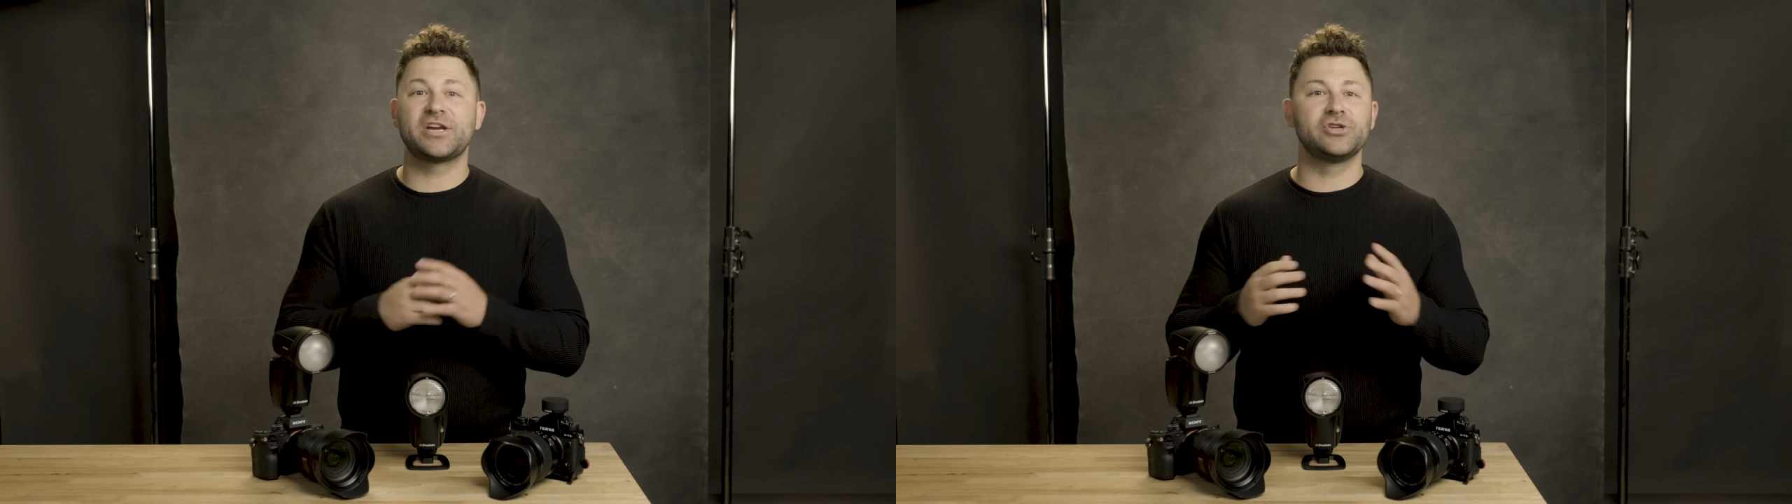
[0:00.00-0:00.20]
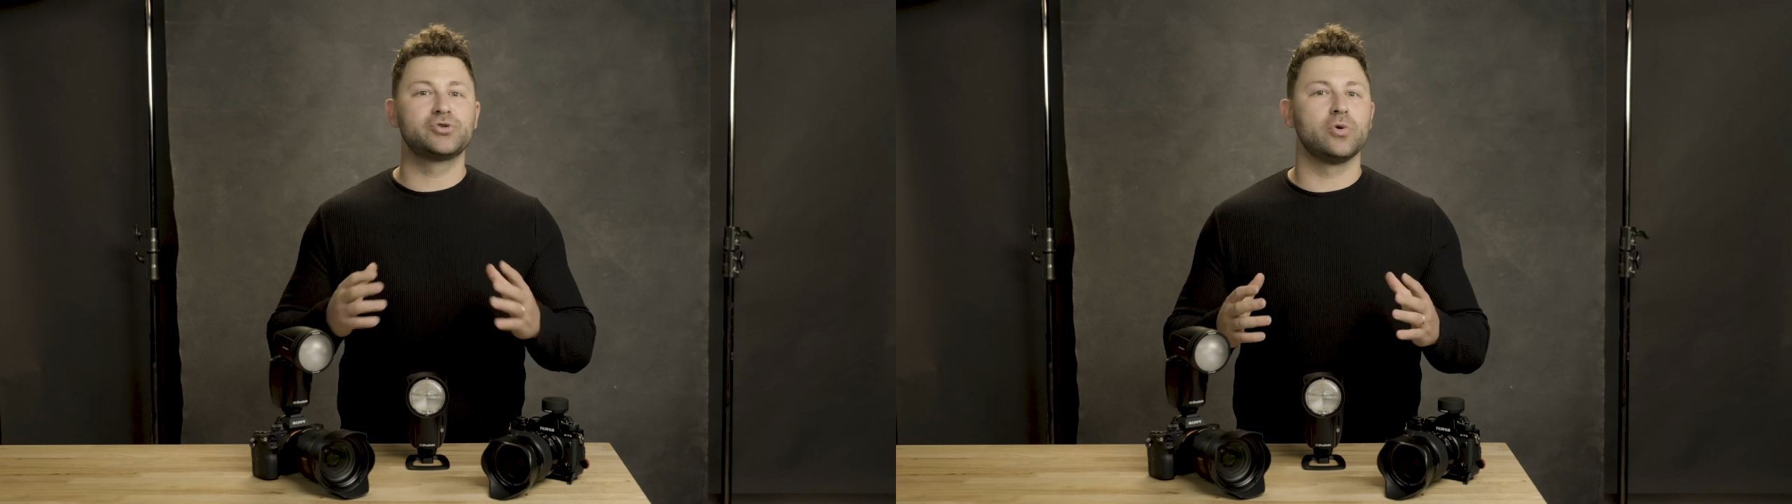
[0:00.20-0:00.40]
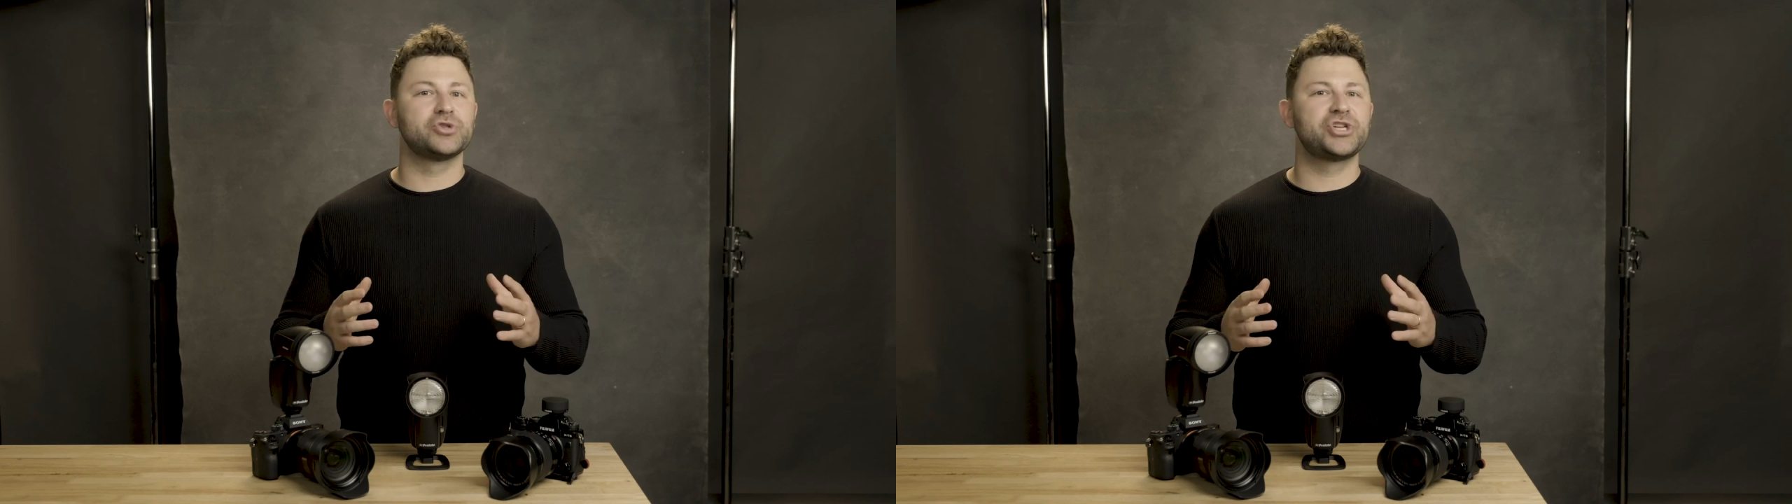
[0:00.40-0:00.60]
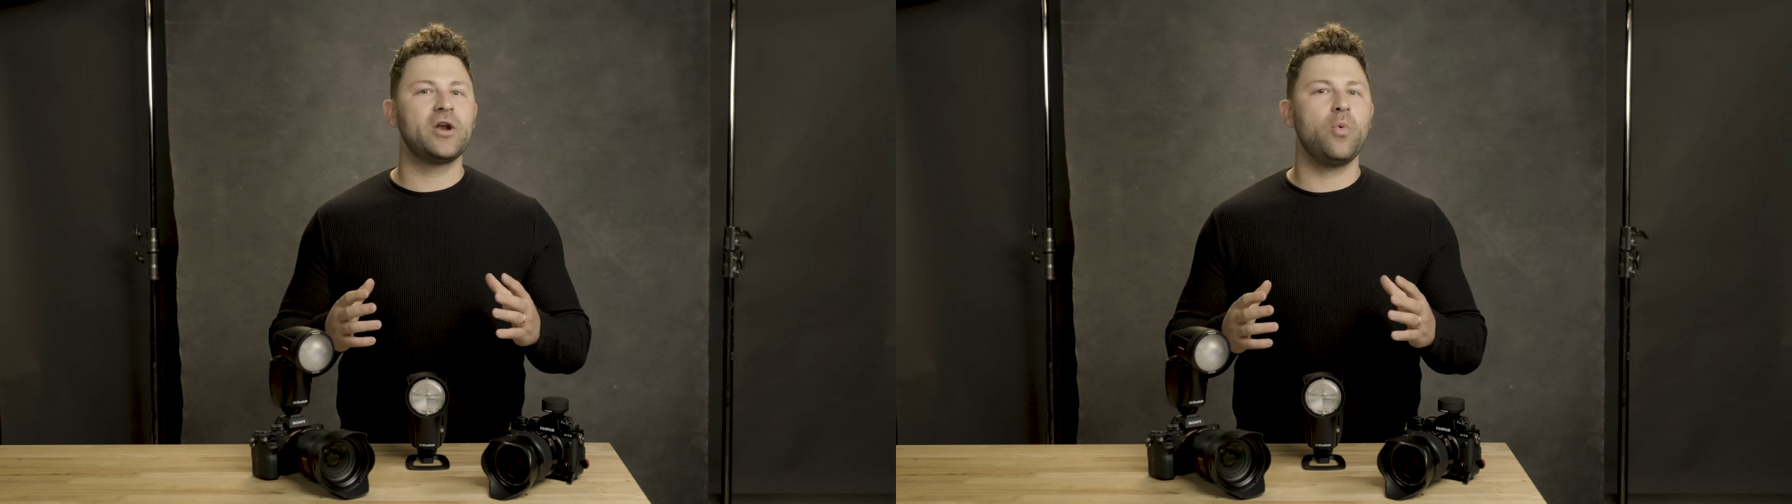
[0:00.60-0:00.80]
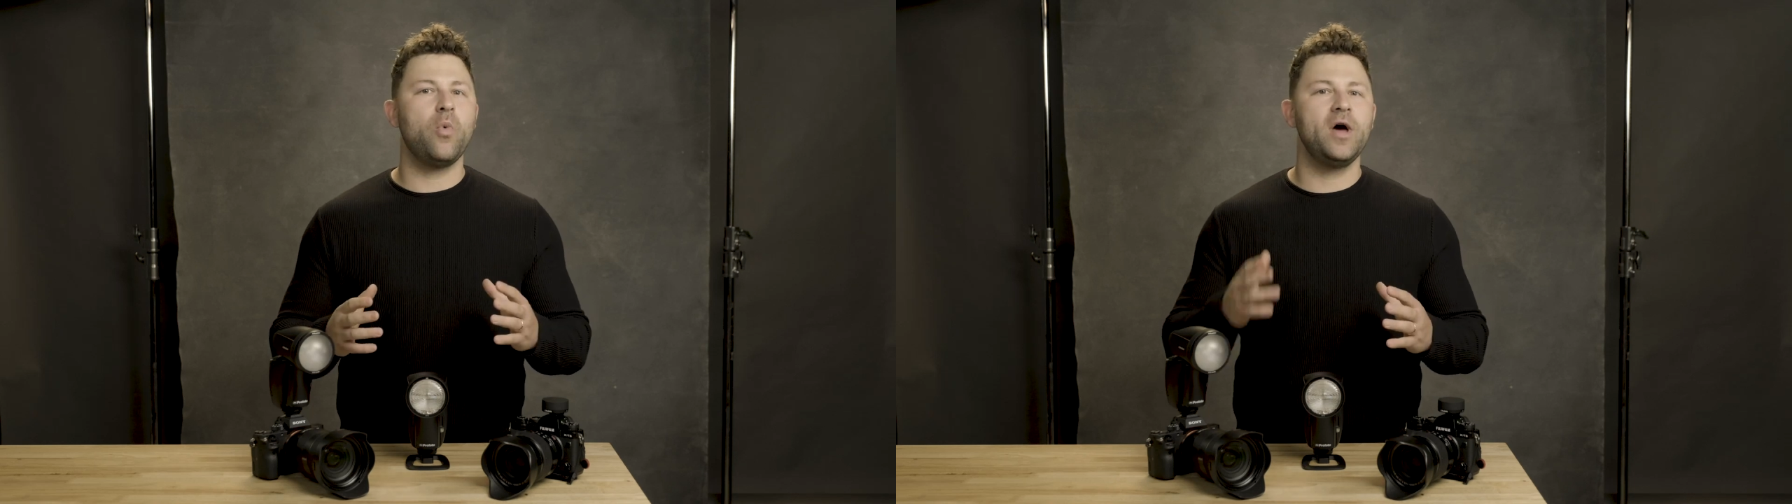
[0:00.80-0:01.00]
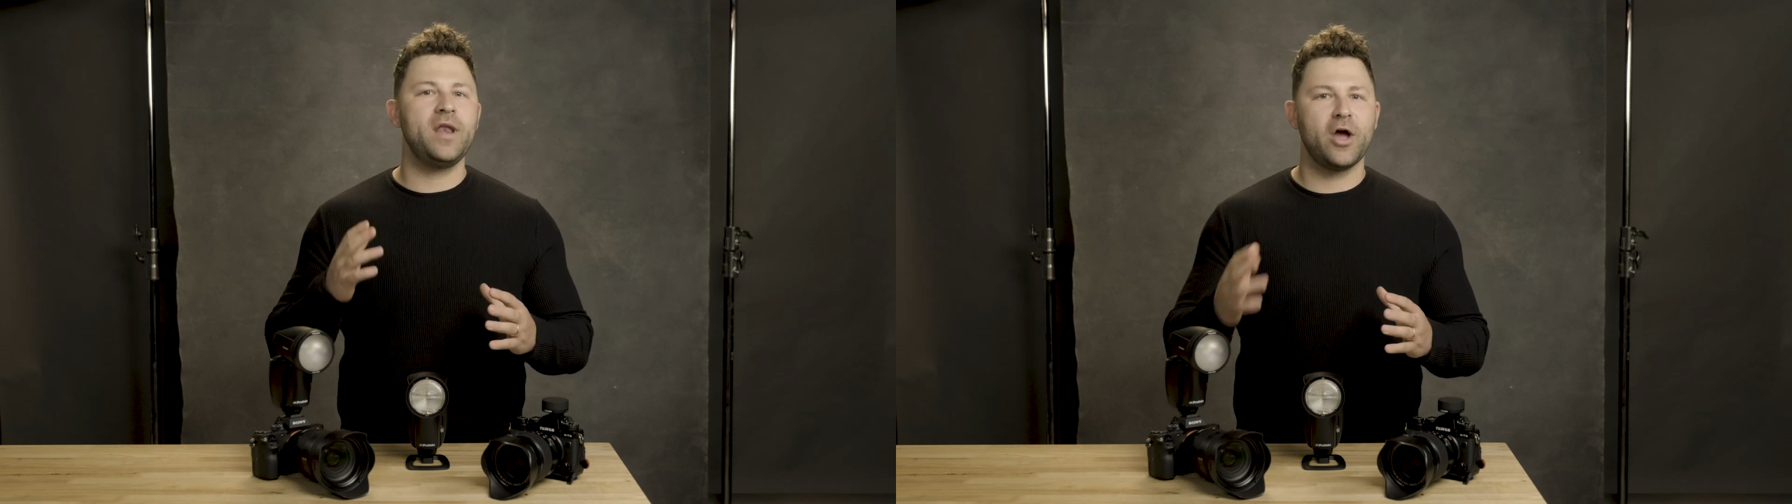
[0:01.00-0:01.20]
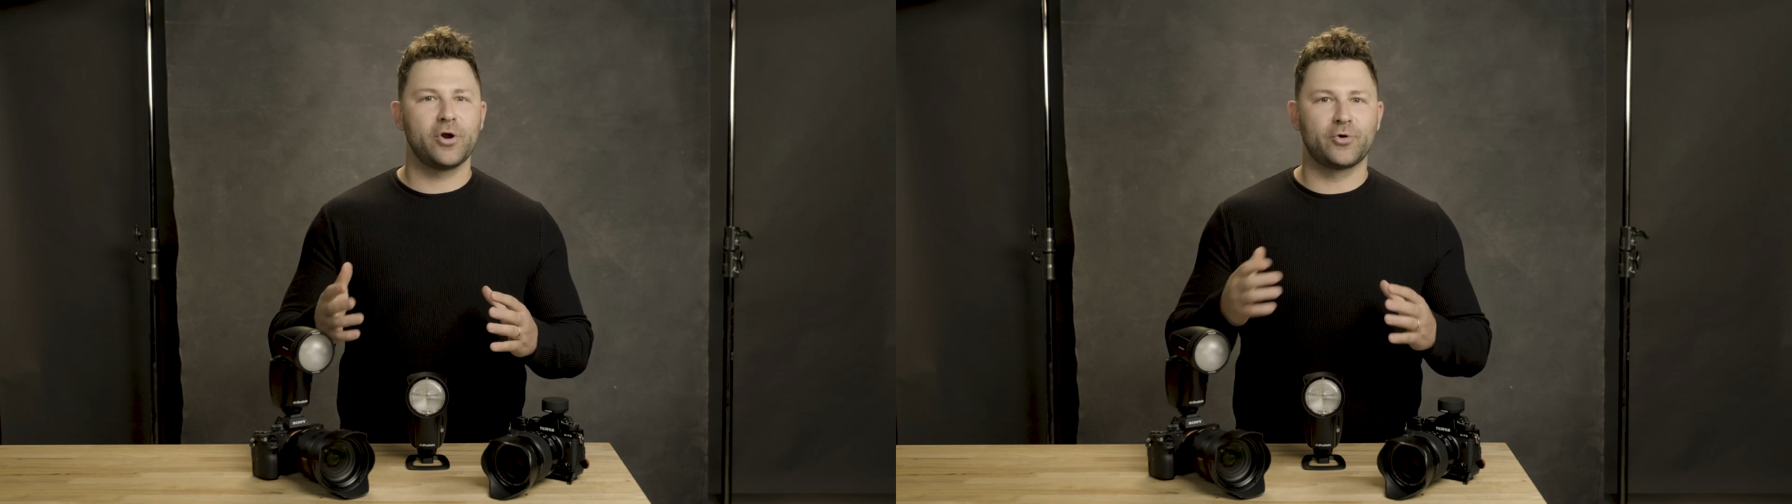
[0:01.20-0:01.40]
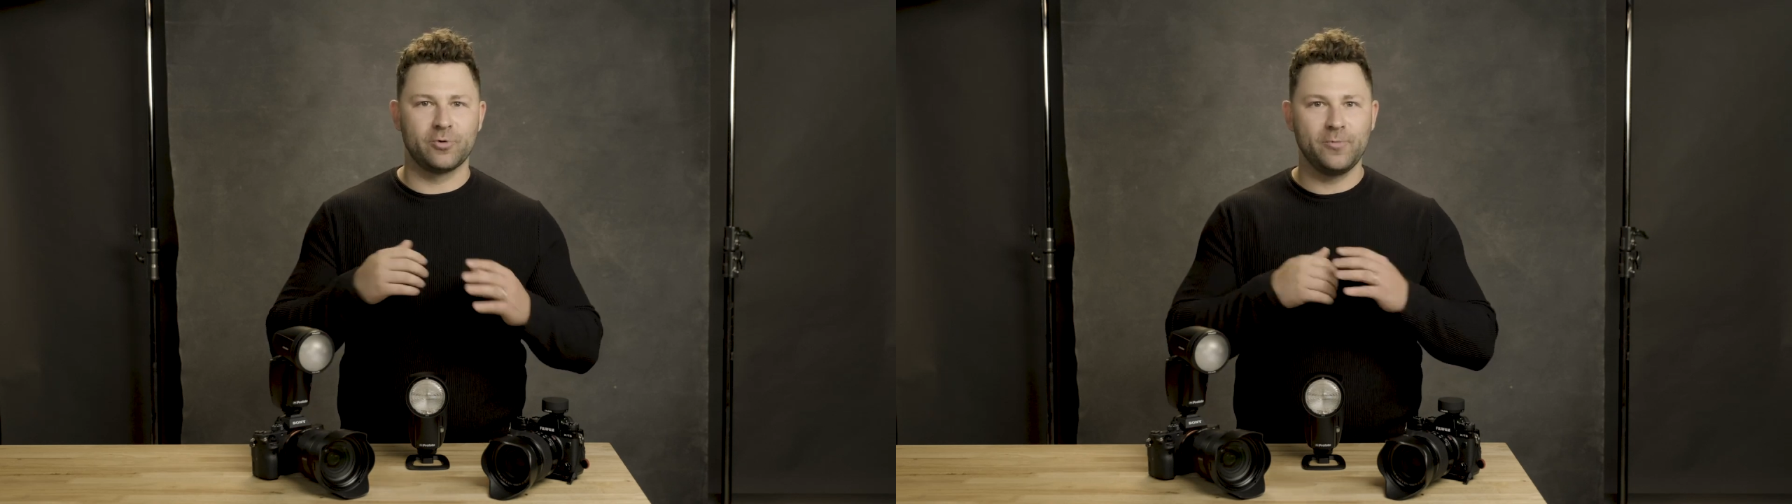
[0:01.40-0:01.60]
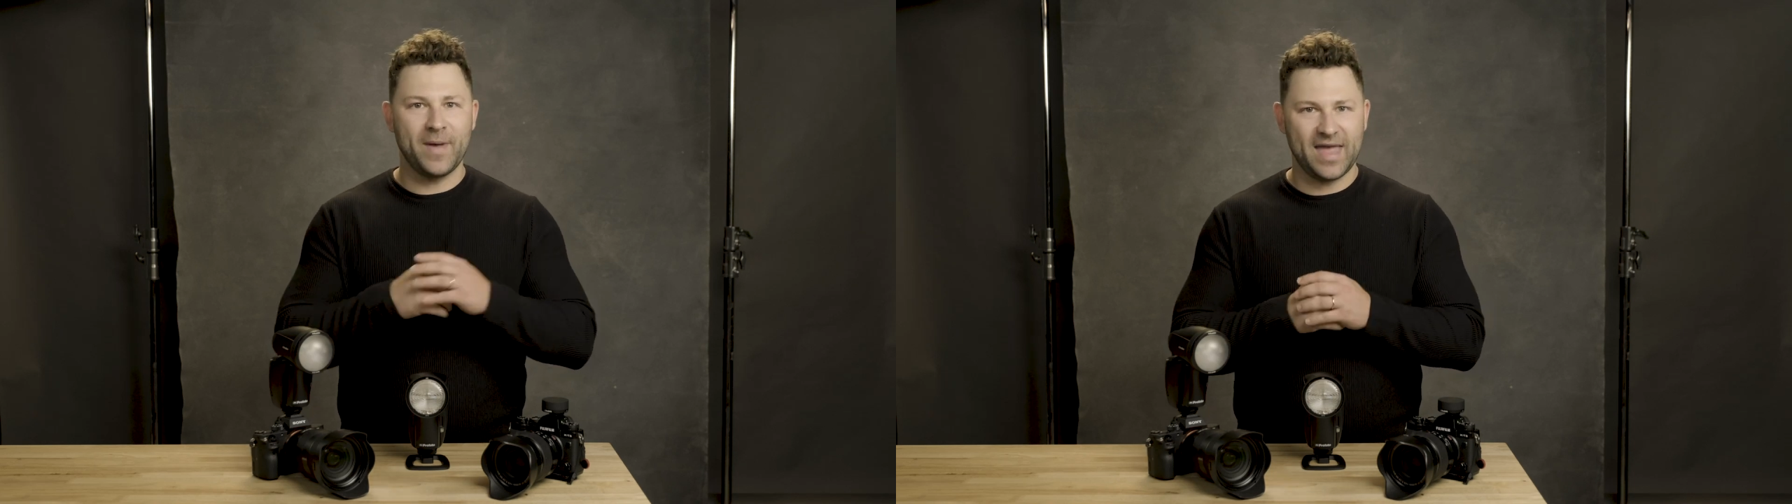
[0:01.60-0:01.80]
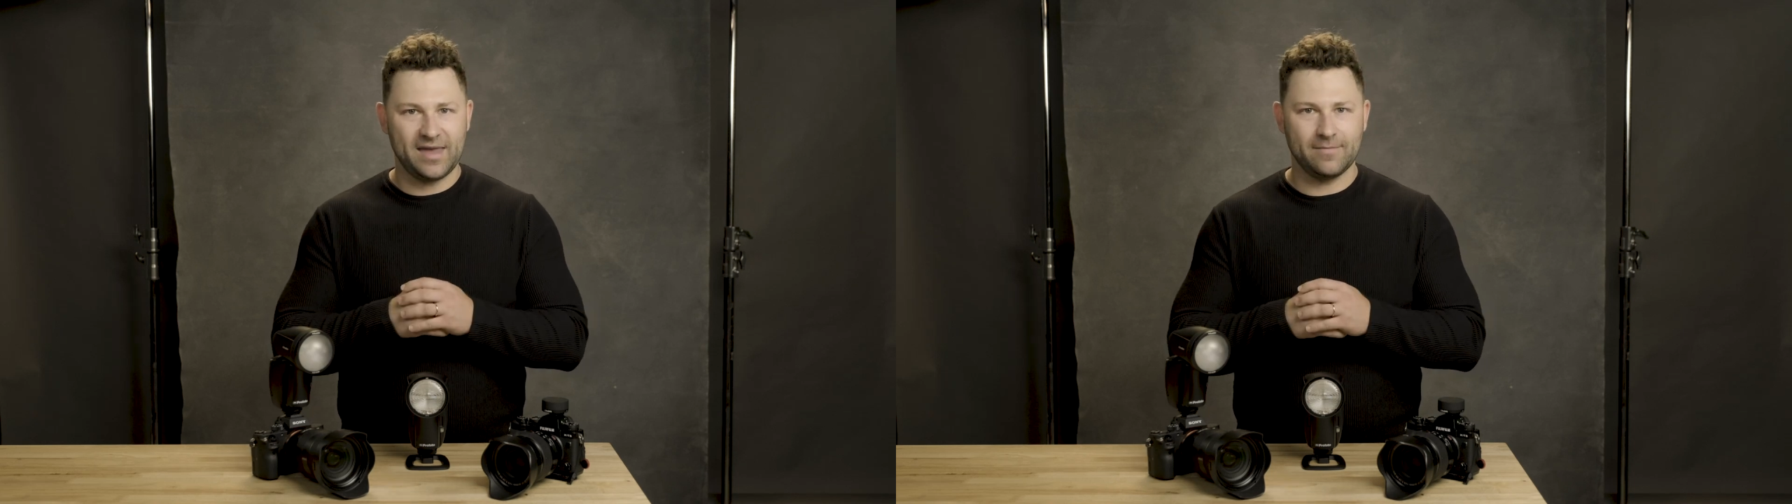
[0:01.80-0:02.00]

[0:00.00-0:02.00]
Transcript: control Channel 1, Group A.